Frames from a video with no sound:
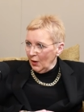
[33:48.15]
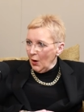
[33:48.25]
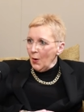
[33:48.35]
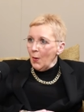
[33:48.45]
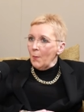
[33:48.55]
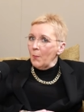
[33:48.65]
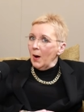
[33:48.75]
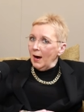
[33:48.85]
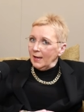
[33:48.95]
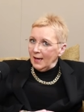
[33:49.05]
Okay. But
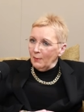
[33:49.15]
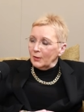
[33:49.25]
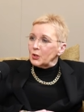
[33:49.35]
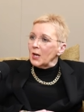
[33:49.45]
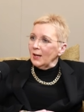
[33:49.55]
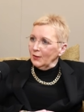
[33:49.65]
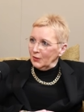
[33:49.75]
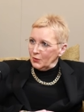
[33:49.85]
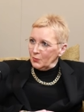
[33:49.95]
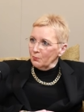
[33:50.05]
I am a
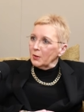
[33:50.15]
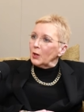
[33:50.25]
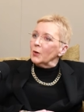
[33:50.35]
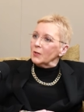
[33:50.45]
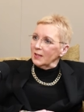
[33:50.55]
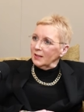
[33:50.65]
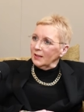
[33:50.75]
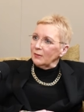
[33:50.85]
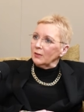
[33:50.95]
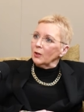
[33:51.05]
challenge because of the
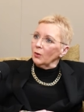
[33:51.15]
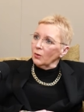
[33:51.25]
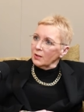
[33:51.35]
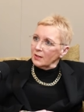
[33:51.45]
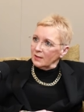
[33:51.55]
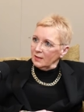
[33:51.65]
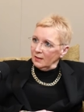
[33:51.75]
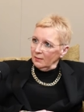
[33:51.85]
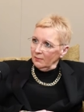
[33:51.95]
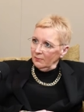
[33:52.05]
level of honesty.
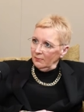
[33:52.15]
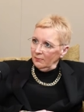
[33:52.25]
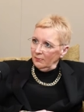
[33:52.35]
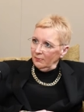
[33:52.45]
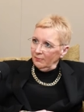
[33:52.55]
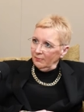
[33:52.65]
Right.